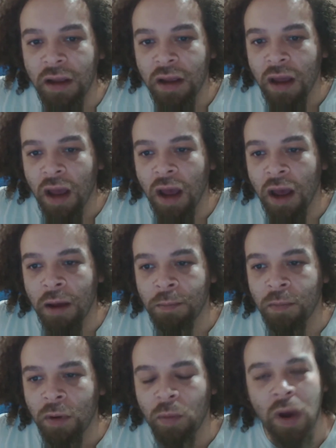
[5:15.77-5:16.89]

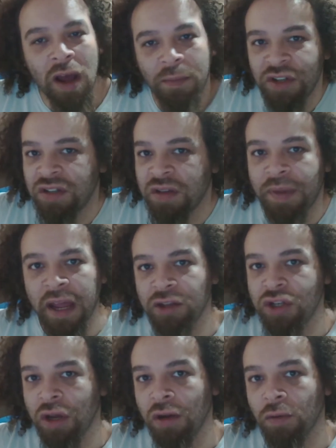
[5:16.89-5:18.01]
Well, how much is a blank
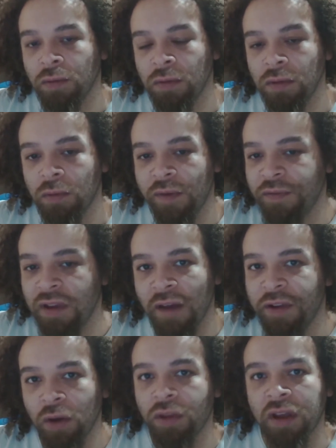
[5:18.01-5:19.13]
journal with
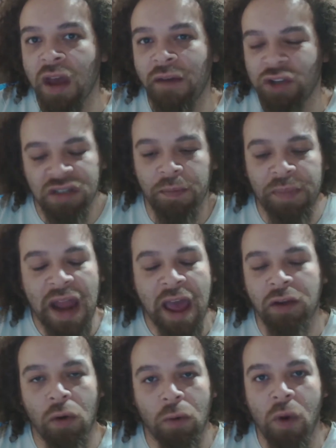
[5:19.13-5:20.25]
nothing on the cover, just a black
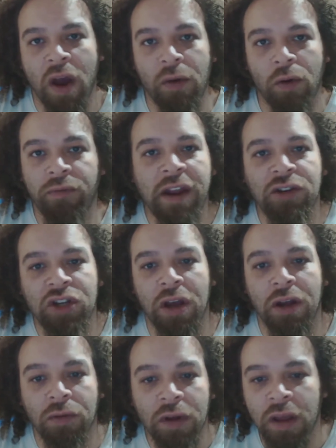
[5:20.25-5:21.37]
or white or red
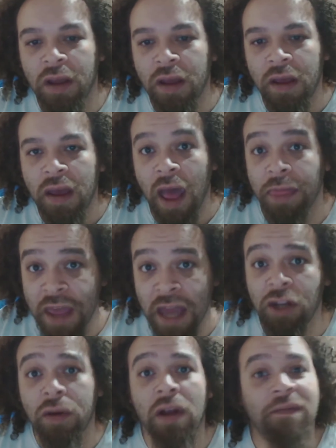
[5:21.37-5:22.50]
journal? And then
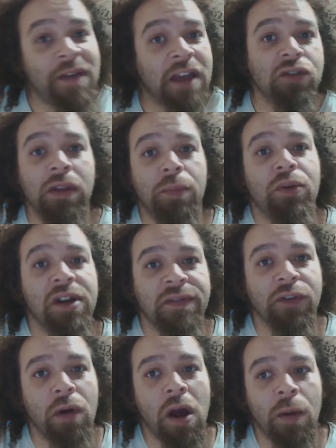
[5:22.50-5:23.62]
you've got to factor in the price of
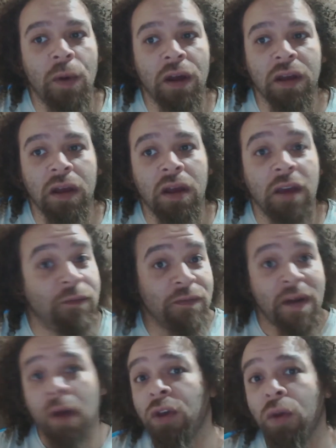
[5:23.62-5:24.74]
your artwork. If you
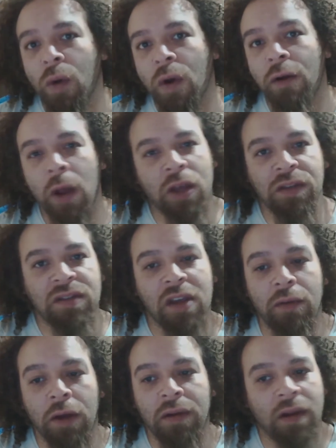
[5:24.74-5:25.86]
value your artwork at
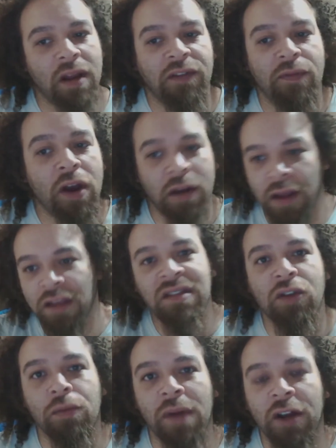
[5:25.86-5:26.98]
$0, then that's fine, it is
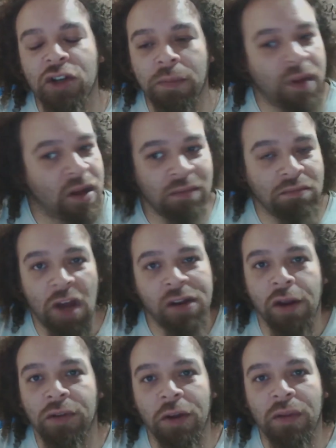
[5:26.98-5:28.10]
too much, but I
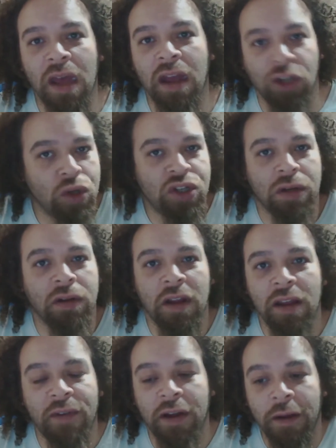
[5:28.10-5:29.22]
don't do that, and you shouldn't either.